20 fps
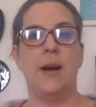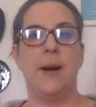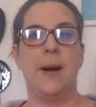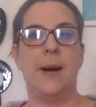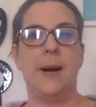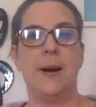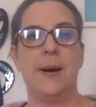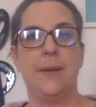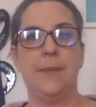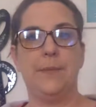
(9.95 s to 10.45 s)

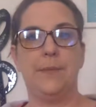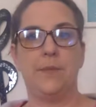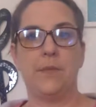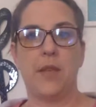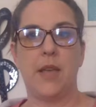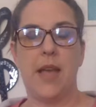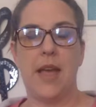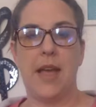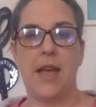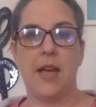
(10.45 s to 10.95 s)

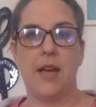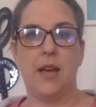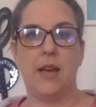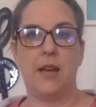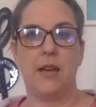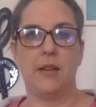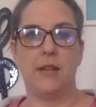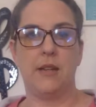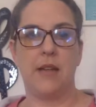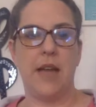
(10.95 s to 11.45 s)

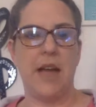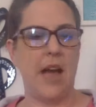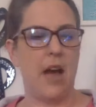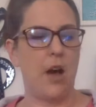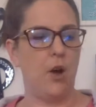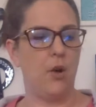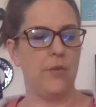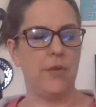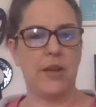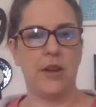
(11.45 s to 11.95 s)
and
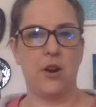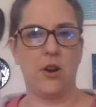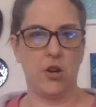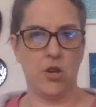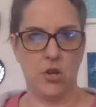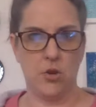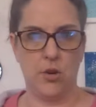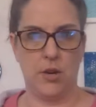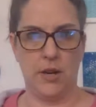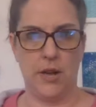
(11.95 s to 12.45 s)
how they are
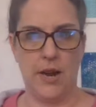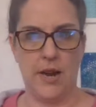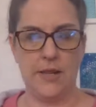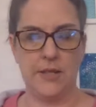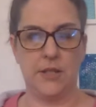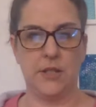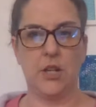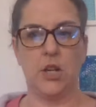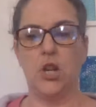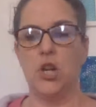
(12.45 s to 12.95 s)

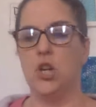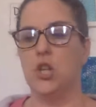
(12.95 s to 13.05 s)
utilized.